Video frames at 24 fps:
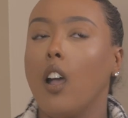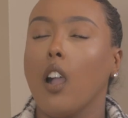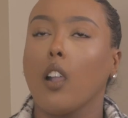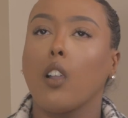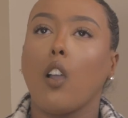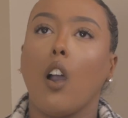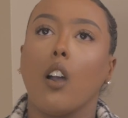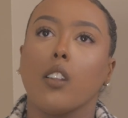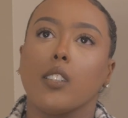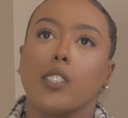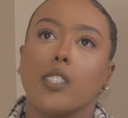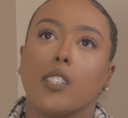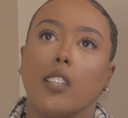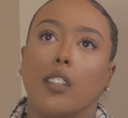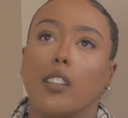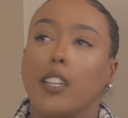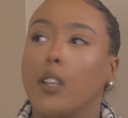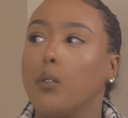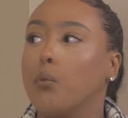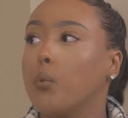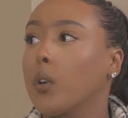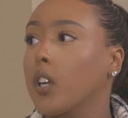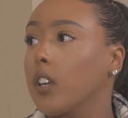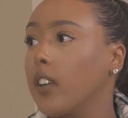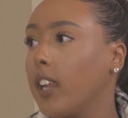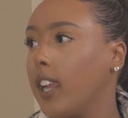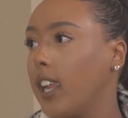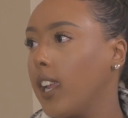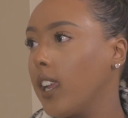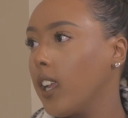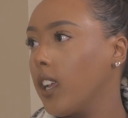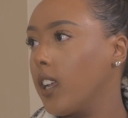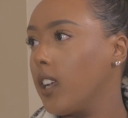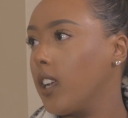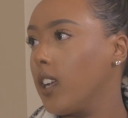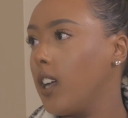Constantly
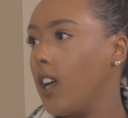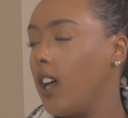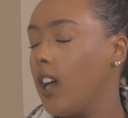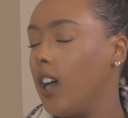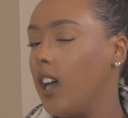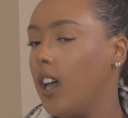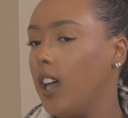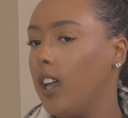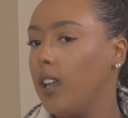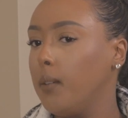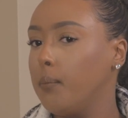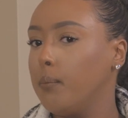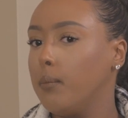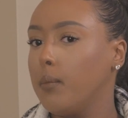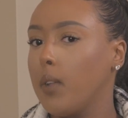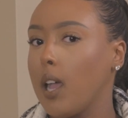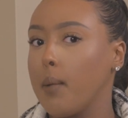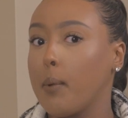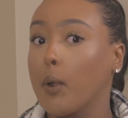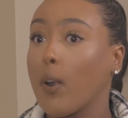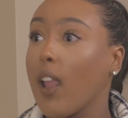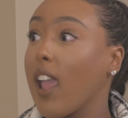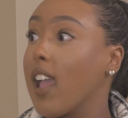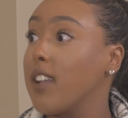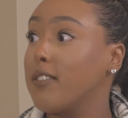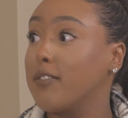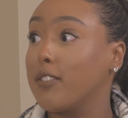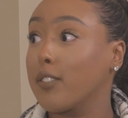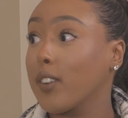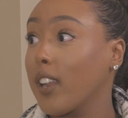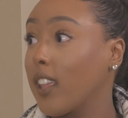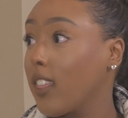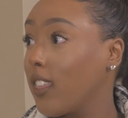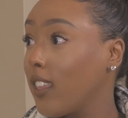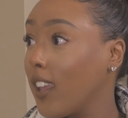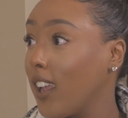worrying about
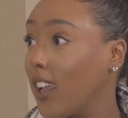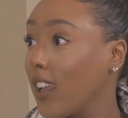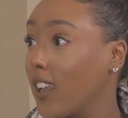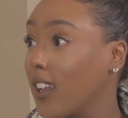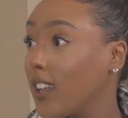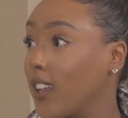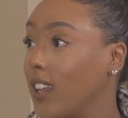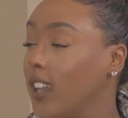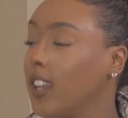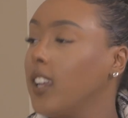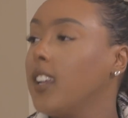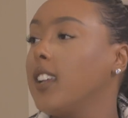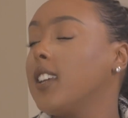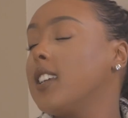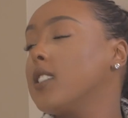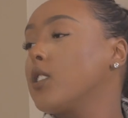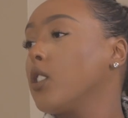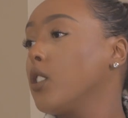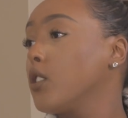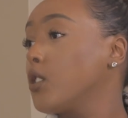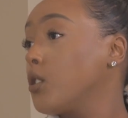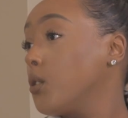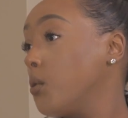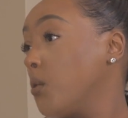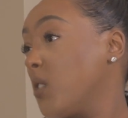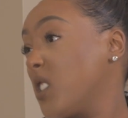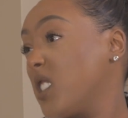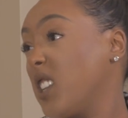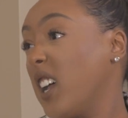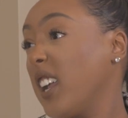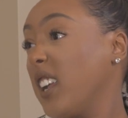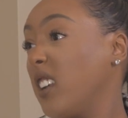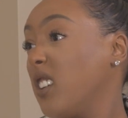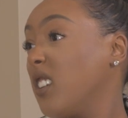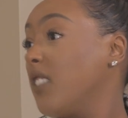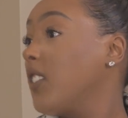everything is also a
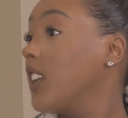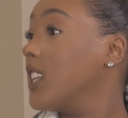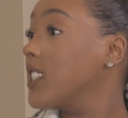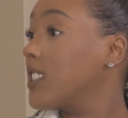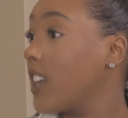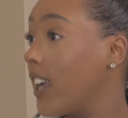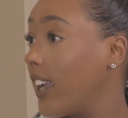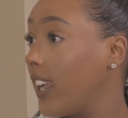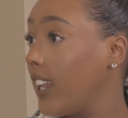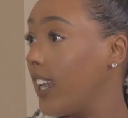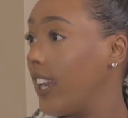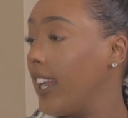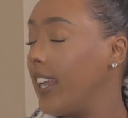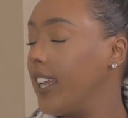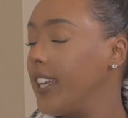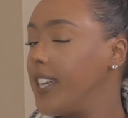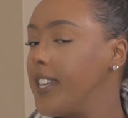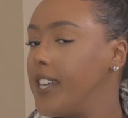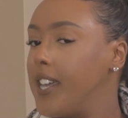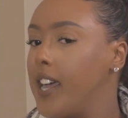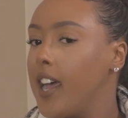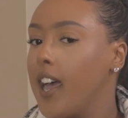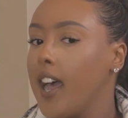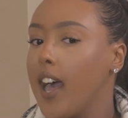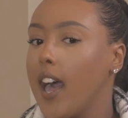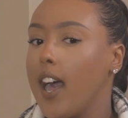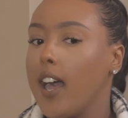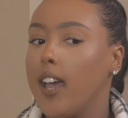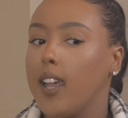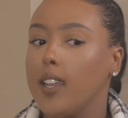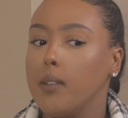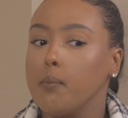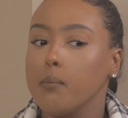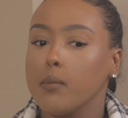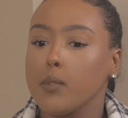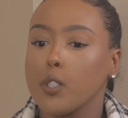sign of anxiety.
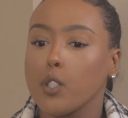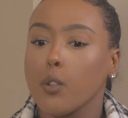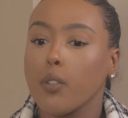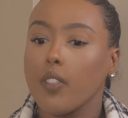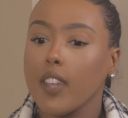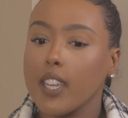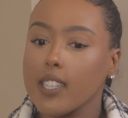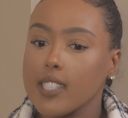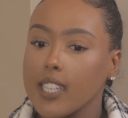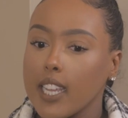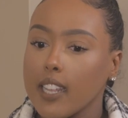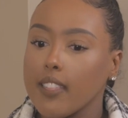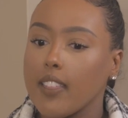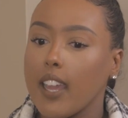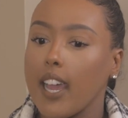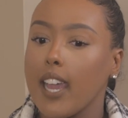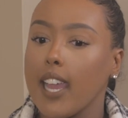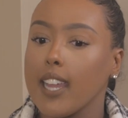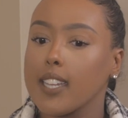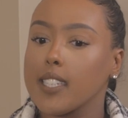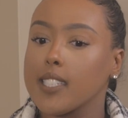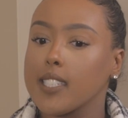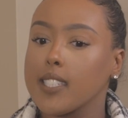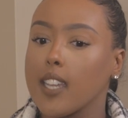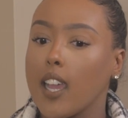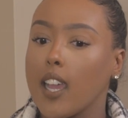So things like that